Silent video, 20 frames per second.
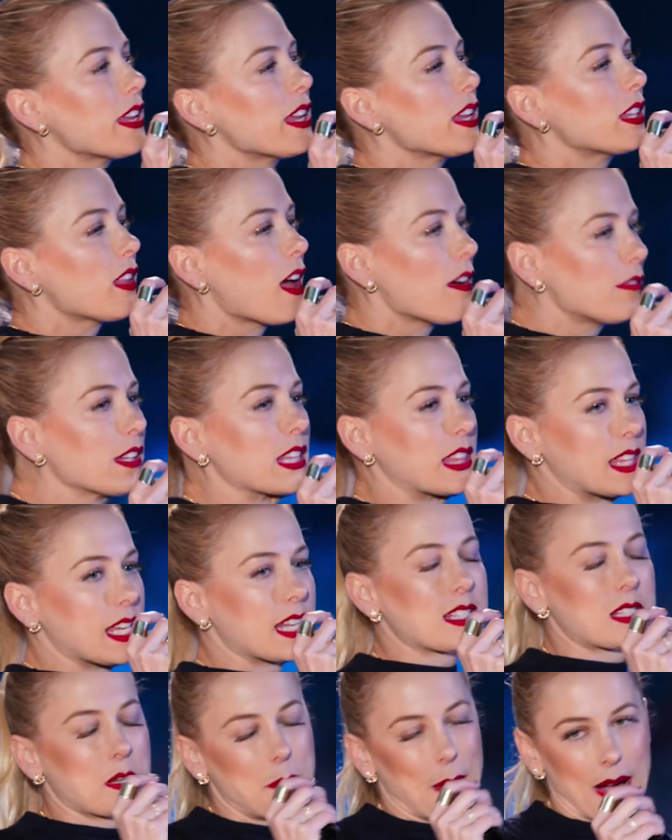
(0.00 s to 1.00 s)
of the lovely
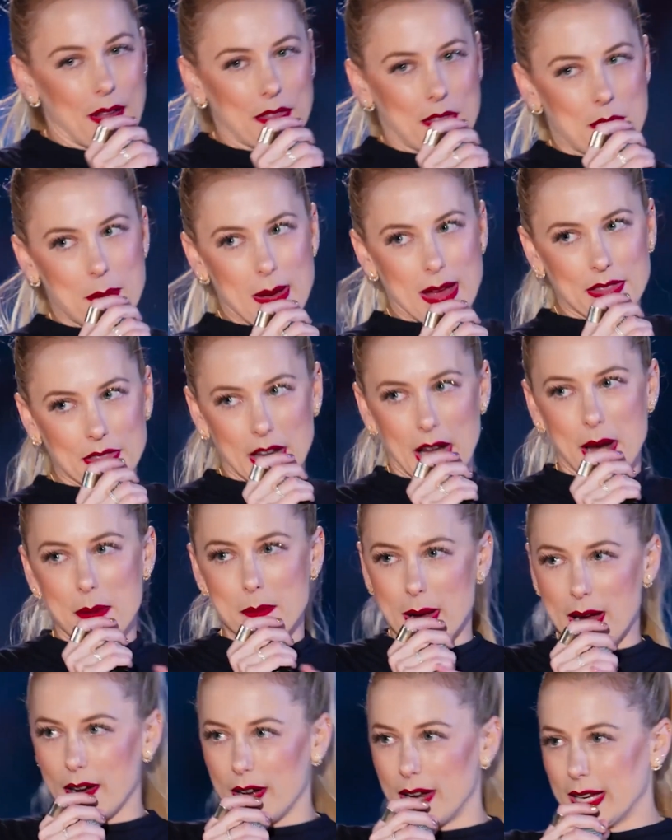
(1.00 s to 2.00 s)
things about the man that
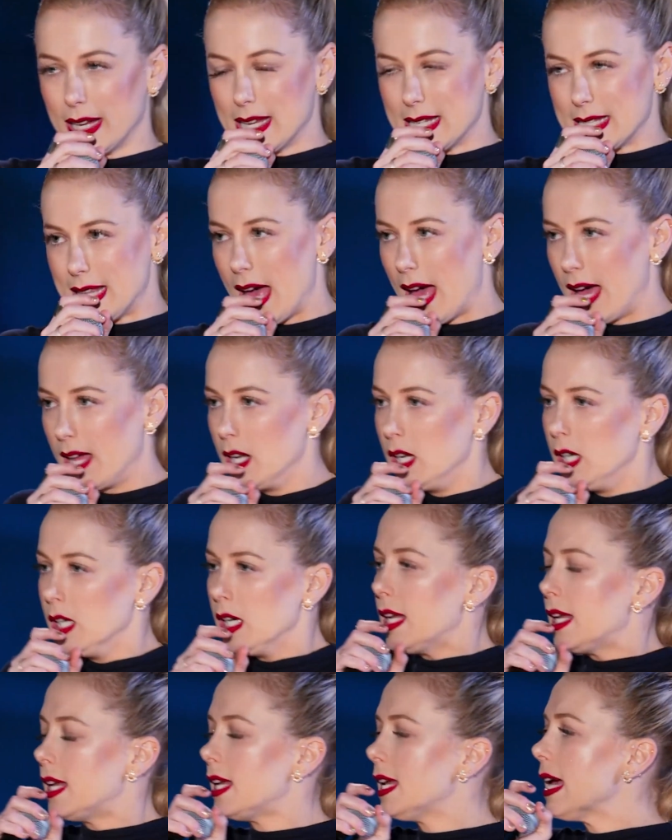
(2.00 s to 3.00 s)
I'm marrying is that
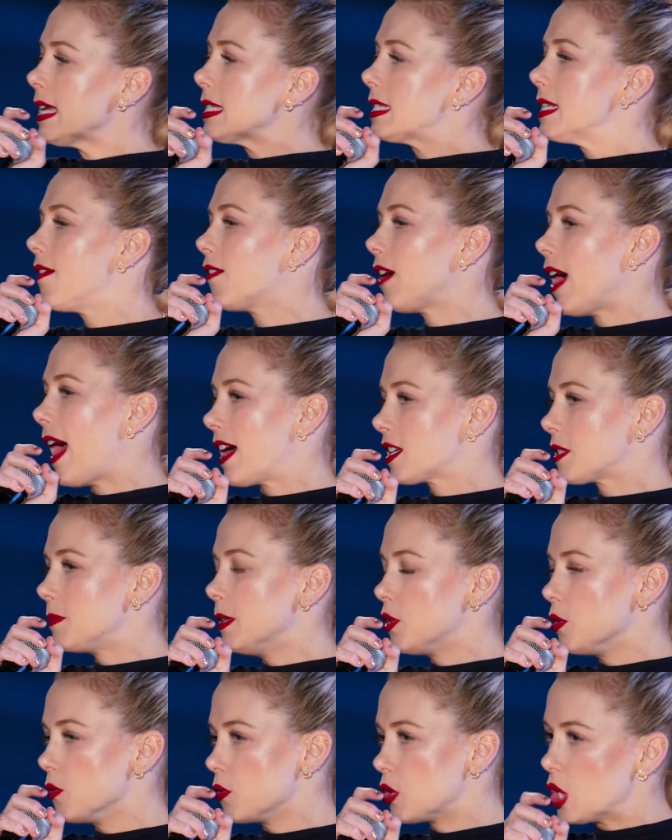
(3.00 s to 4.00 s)
he has never asked
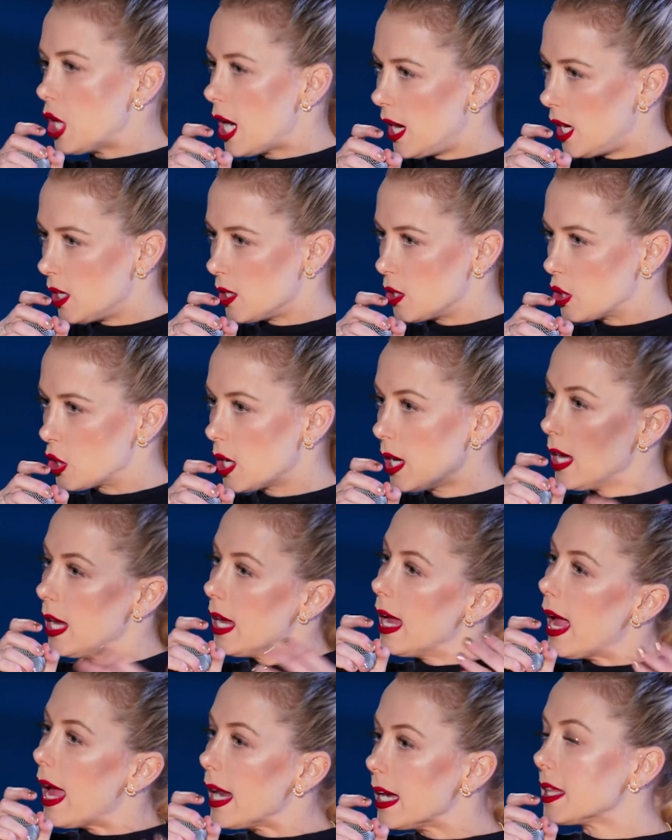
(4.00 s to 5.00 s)
me to change
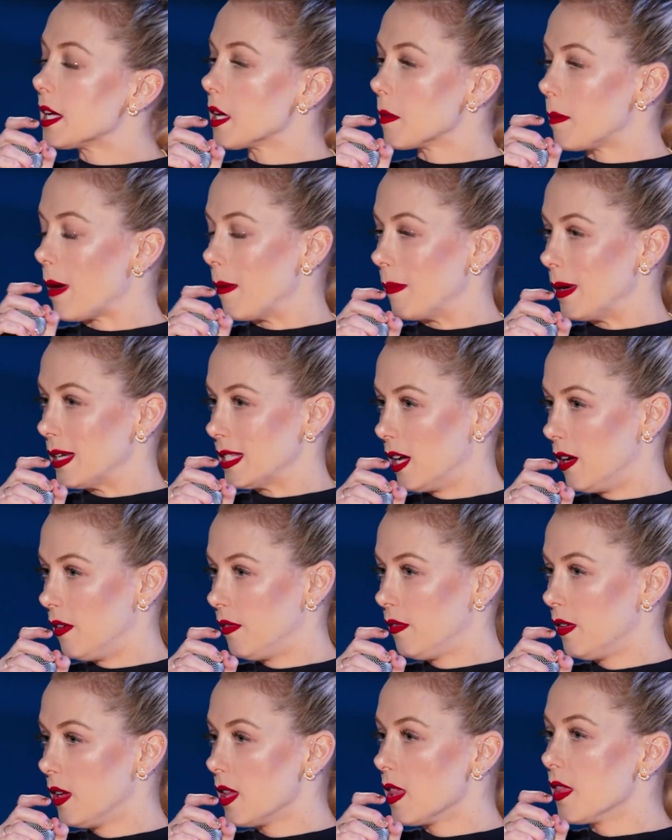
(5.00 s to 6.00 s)
anything about myself.